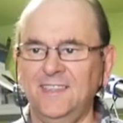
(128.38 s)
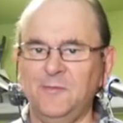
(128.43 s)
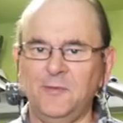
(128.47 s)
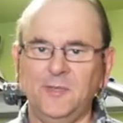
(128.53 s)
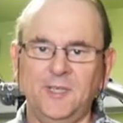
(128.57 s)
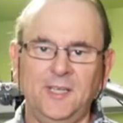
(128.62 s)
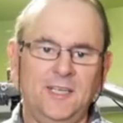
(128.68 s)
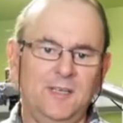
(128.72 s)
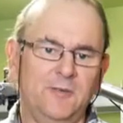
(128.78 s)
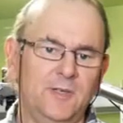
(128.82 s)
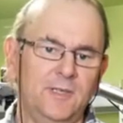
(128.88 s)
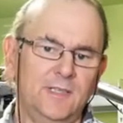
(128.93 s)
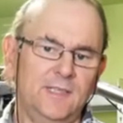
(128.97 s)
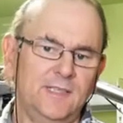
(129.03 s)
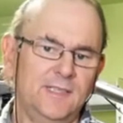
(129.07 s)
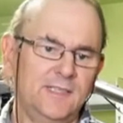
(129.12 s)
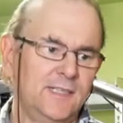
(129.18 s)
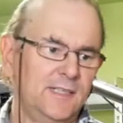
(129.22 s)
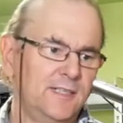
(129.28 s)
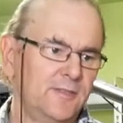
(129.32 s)
but anyway, I
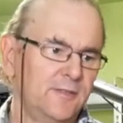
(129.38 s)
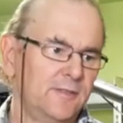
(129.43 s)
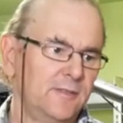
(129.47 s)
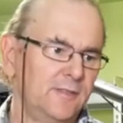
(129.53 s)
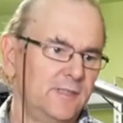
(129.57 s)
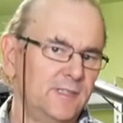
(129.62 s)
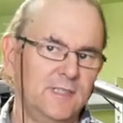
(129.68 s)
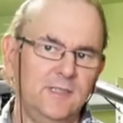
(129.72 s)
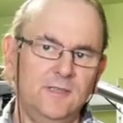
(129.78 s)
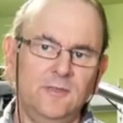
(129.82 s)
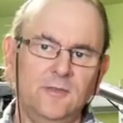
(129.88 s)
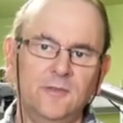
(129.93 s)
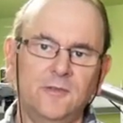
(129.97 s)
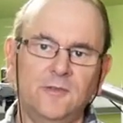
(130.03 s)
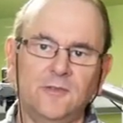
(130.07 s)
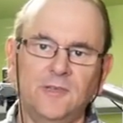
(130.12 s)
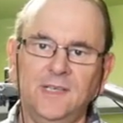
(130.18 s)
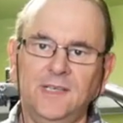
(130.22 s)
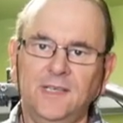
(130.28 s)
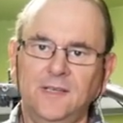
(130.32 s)
intend to continue
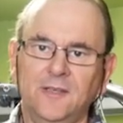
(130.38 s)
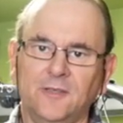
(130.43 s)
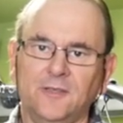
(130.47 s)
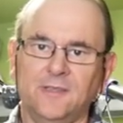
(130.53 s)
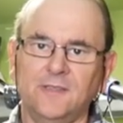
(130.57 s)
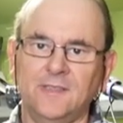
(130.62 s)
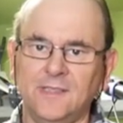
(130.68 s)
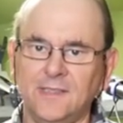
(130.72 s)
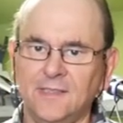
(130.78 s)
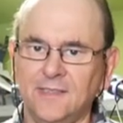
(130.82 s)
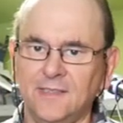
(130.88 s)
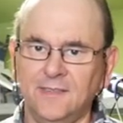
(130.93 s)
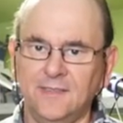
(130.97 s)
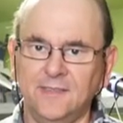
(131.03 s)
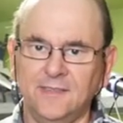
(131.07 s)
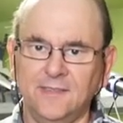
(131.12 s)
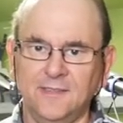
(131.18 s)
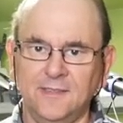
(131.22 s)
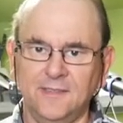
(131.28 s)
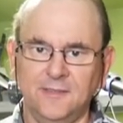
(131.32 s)
creating content and
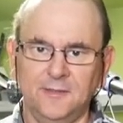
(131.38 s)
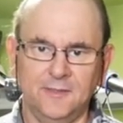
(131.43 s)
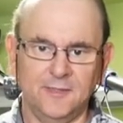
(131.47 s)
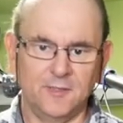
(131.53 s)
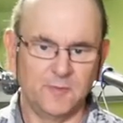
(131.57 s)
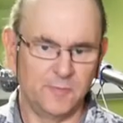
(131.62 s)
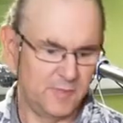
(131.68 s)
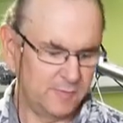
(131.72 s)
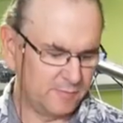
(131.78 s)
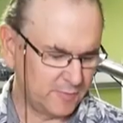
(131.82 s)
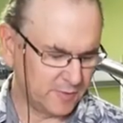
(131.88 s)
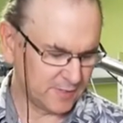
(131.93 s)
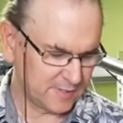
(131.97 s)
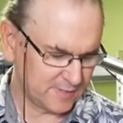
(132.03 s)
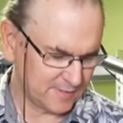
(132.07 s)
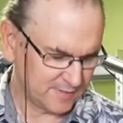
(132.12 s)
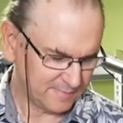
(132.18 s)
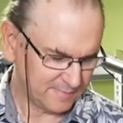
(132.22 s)
there'll just be more.